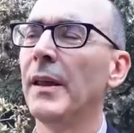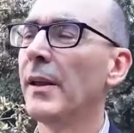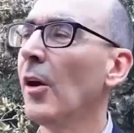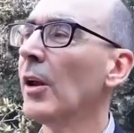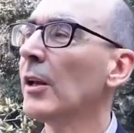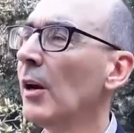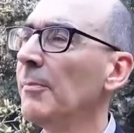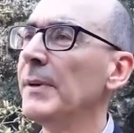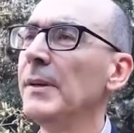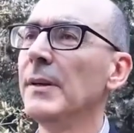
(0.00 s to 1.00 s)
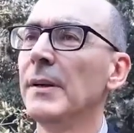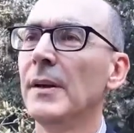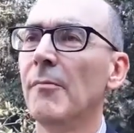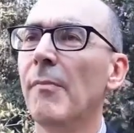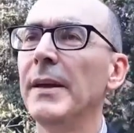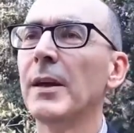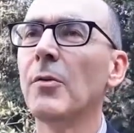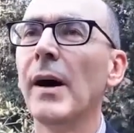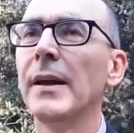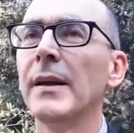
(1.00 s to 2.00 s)
the local company, by
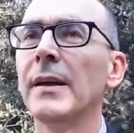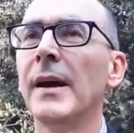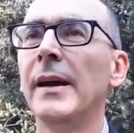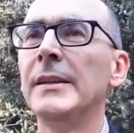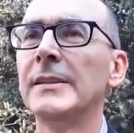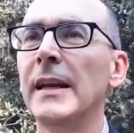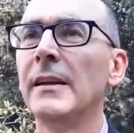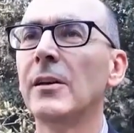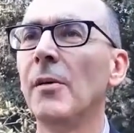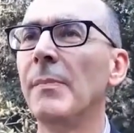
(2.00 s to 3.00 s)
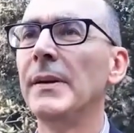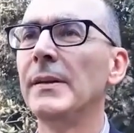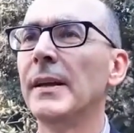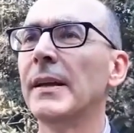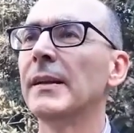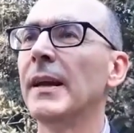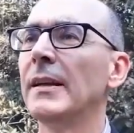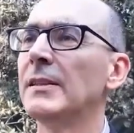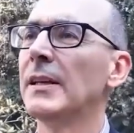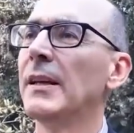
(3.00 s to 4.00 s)
acquiring an Italian company, they can
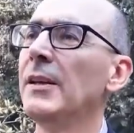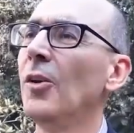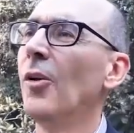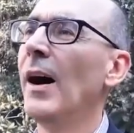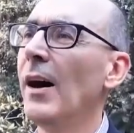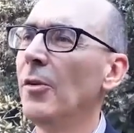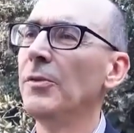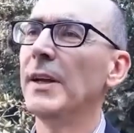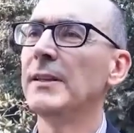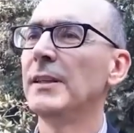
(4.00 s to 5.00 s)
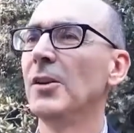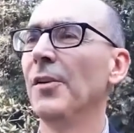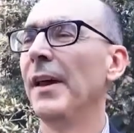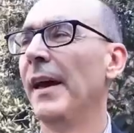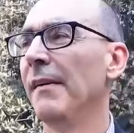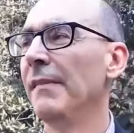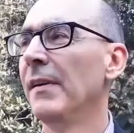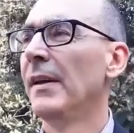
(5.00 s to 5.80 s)
get uh, know-how that they don't have,